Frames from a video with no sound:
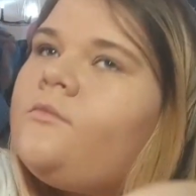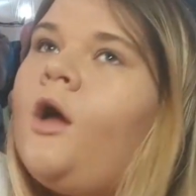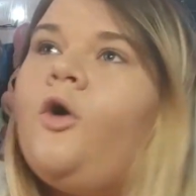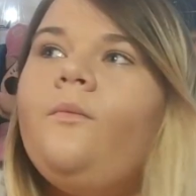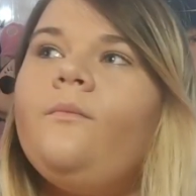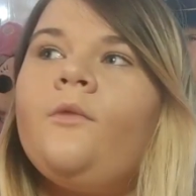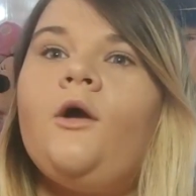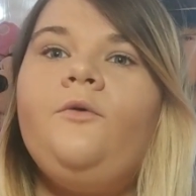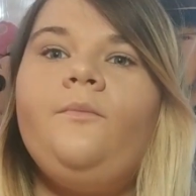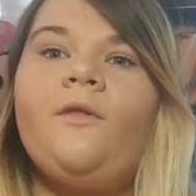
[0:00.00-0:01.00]
No,
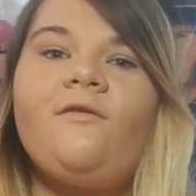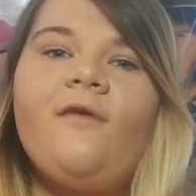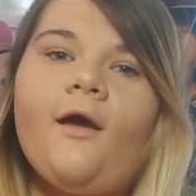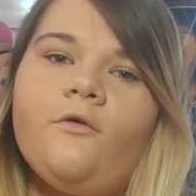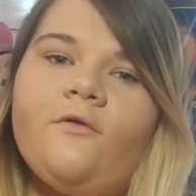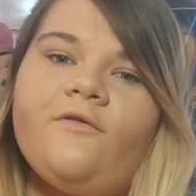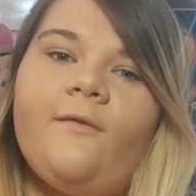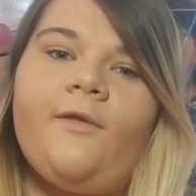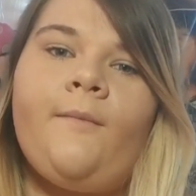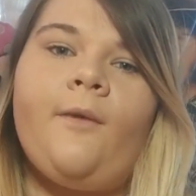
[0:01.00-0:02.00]
the 2nd of
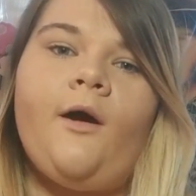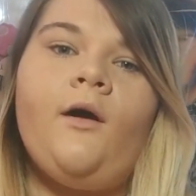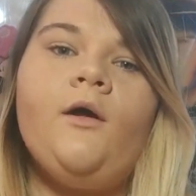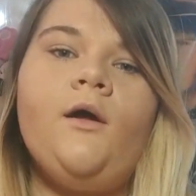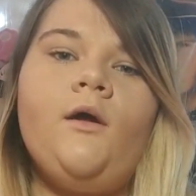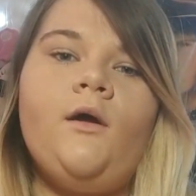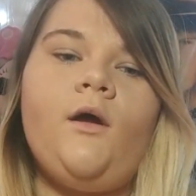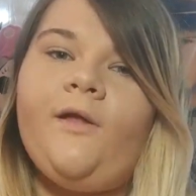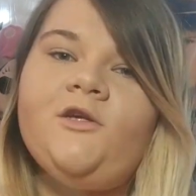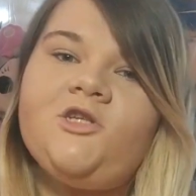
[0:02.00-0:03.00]
September.
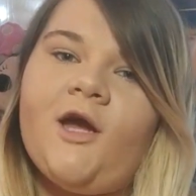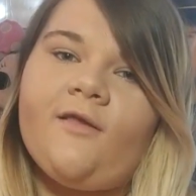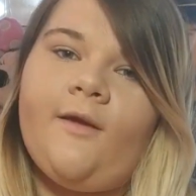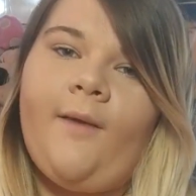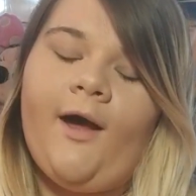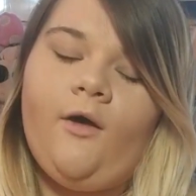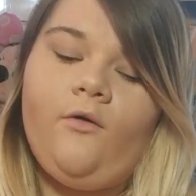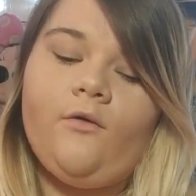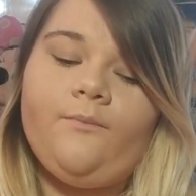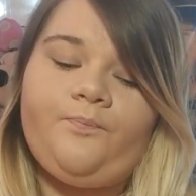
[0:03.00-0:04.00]
Please check them
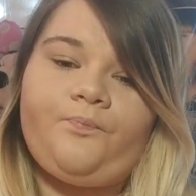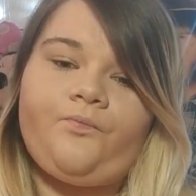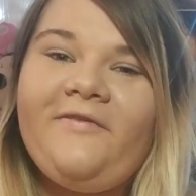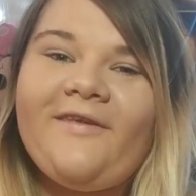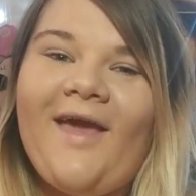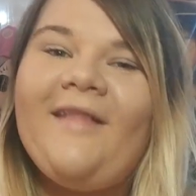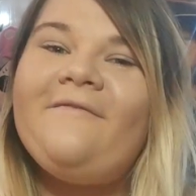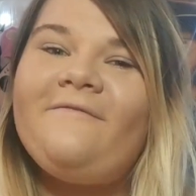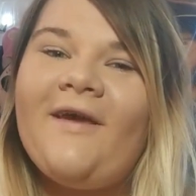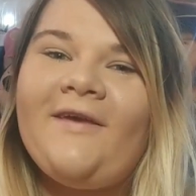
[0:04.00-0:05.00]
out. Once
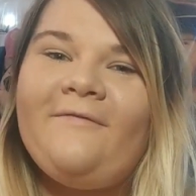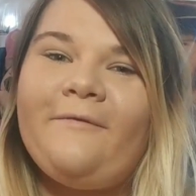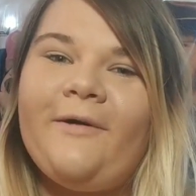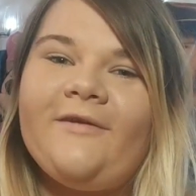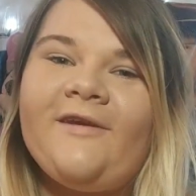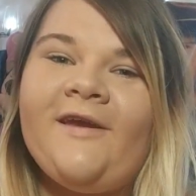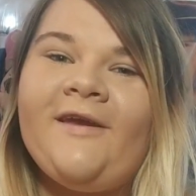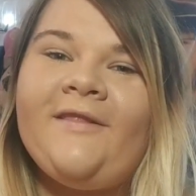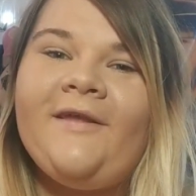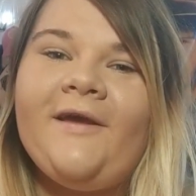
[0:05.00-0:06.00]
again, thank you for
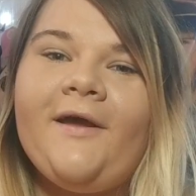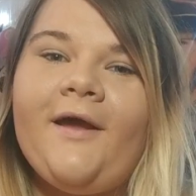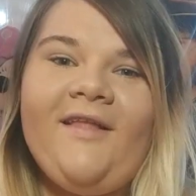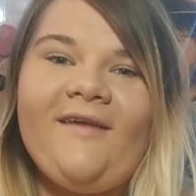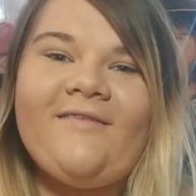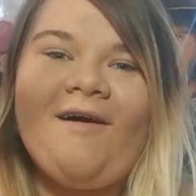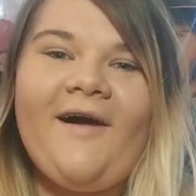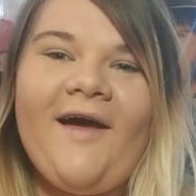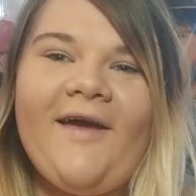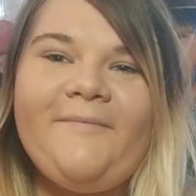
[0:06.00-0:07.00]
watching. See you next
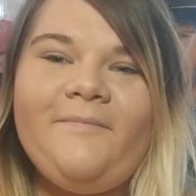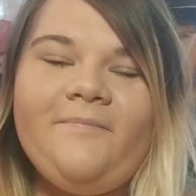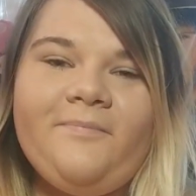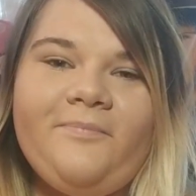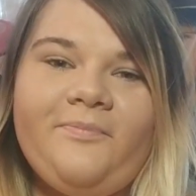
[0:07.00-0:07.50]
time.